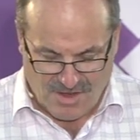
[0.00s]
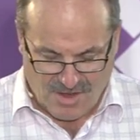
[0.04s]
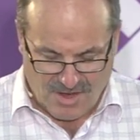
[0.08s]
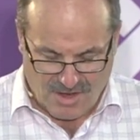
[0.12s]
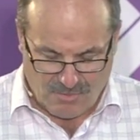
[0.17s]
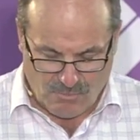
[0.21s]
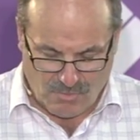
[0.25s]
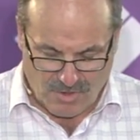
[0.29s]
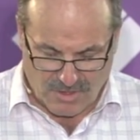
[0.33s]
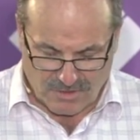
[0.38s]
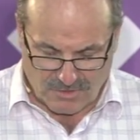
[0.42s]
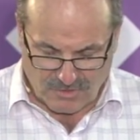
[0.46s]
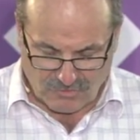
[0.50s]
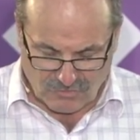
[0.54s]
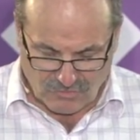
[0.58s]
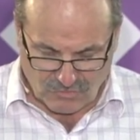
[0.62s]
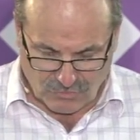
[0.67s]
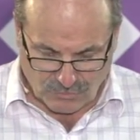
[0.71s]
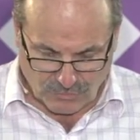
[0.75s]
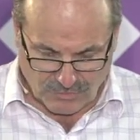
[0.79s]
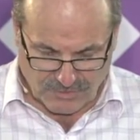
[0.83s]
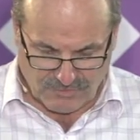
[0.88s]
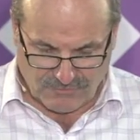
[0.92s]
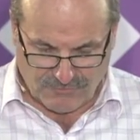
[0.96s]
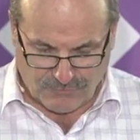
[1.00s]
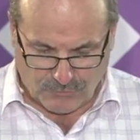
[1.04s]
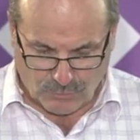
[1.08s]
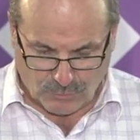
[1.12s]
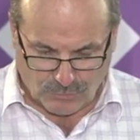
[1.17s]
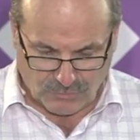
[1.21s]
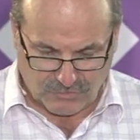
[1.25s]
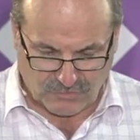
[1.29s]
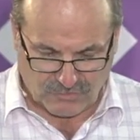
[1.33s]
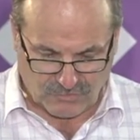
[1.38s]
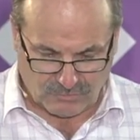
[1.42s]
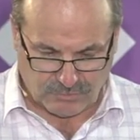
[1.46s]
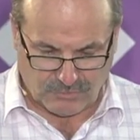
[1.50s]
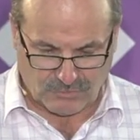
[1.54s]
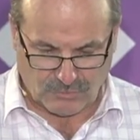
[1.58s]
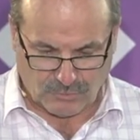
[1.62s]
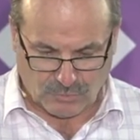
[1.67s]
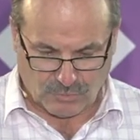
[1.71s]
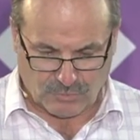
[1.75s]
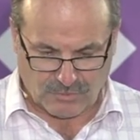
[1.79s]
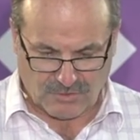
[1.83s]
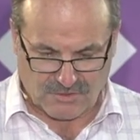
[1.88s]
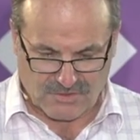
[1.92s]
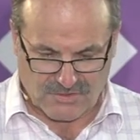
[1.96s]
And we're going to join forces with
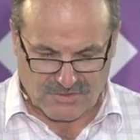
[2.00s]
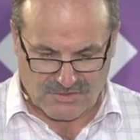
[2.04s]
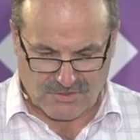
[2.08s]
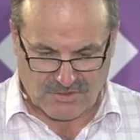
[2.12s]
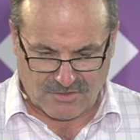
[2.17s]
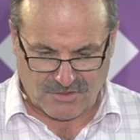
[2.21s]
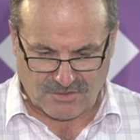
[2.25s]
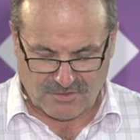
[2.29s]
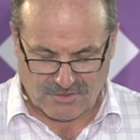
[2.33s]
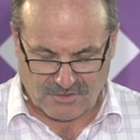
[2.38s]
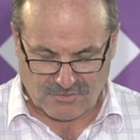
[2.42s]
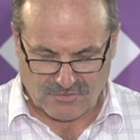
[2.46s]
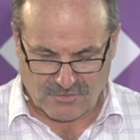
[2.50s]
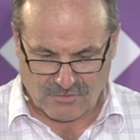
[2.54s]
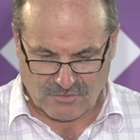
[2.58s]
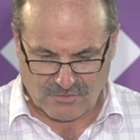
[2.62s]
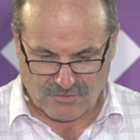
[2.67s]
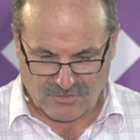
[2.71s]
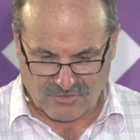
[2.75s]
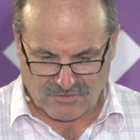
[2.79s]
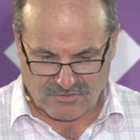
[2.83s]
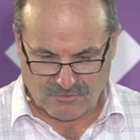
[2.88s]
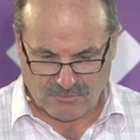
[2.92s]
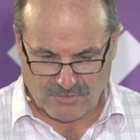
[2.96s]
Auckland City to do this.